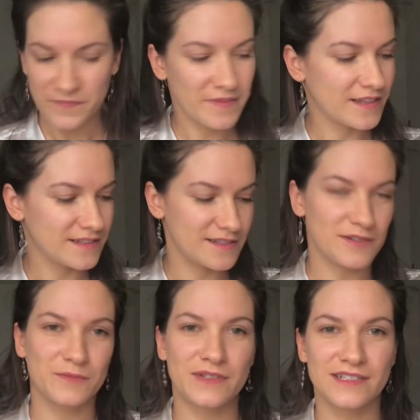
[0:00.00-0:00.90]
So I'm
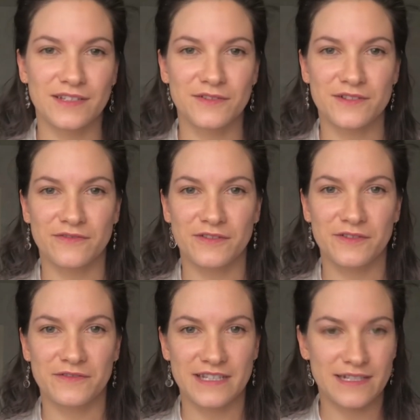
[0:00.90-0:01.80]
gonna use a few
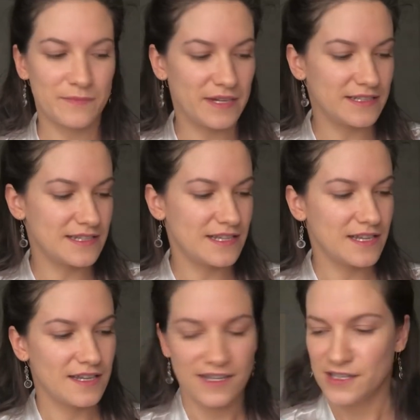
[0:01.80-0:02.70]
of these pads
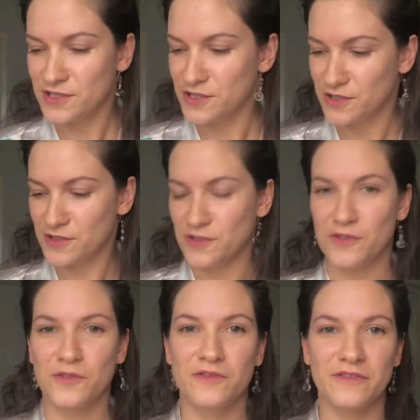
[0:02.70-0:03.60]
just to
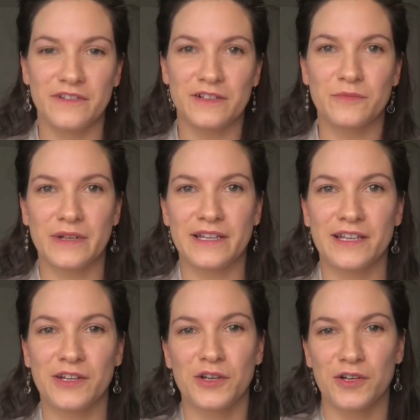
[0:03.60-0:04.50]
reveal my
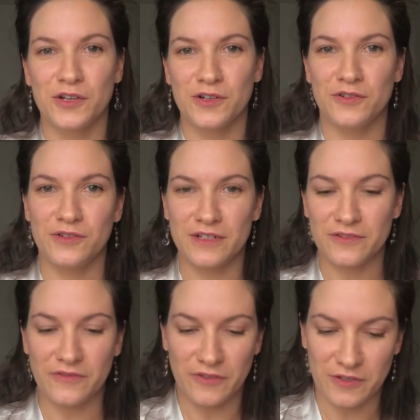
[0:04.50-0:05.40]
real
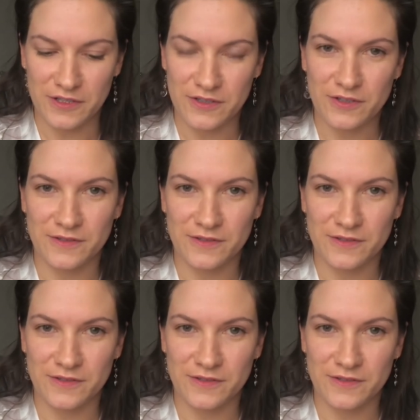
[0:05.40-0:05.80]
face.